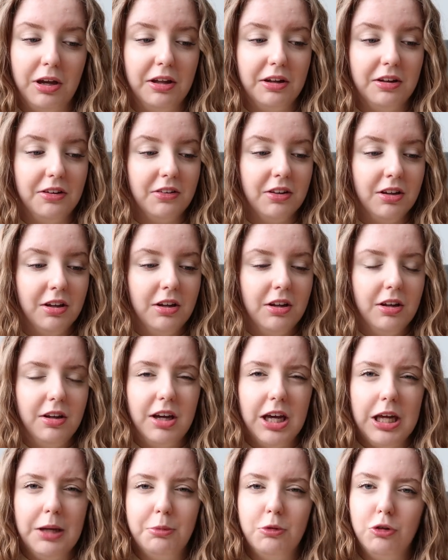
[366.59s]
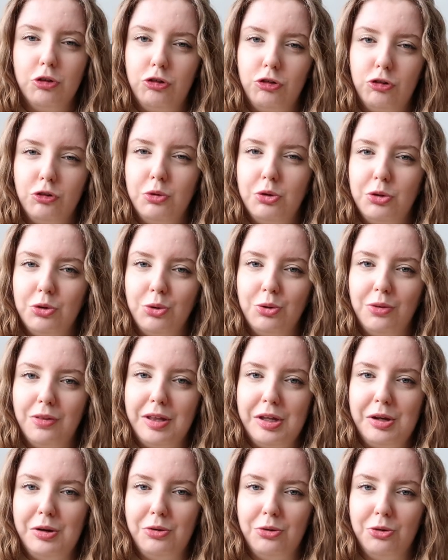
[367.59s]
And I will show you
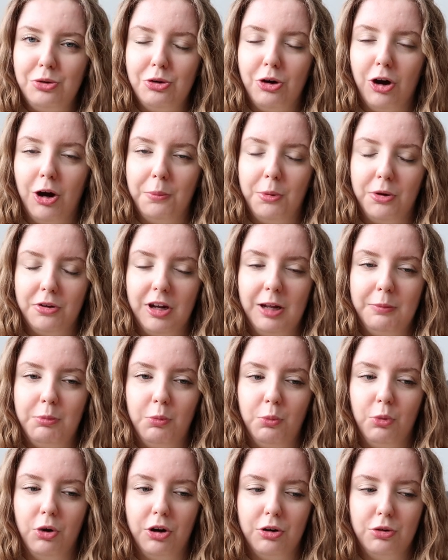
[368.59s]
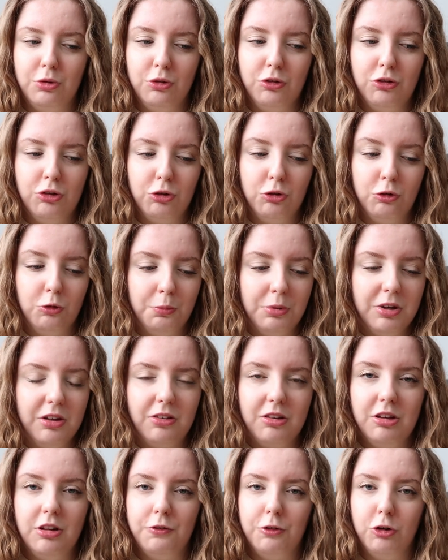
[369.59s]
the new artwork I've been working on. So
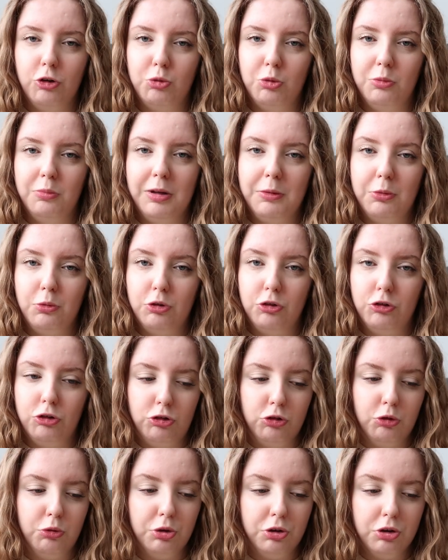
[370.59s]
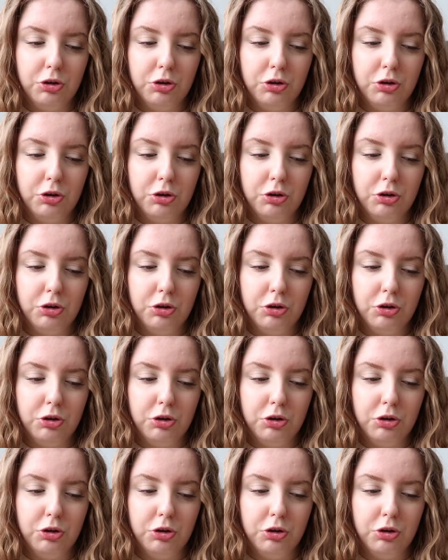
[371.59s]
basically the first one that I'm going to show